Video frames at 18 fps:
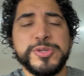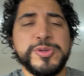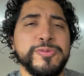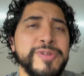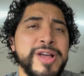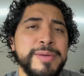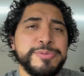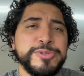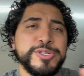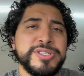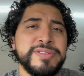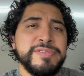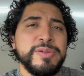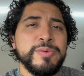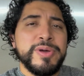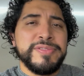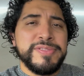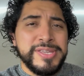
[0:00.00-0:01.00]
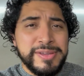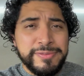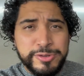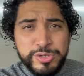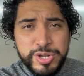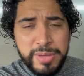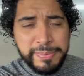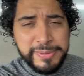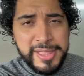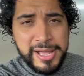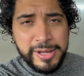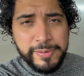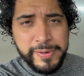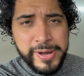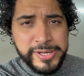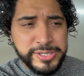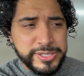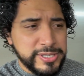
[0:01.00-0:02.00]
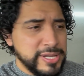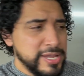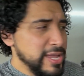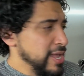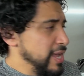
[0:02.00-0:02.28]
So Robster71, thank you for dropping that question.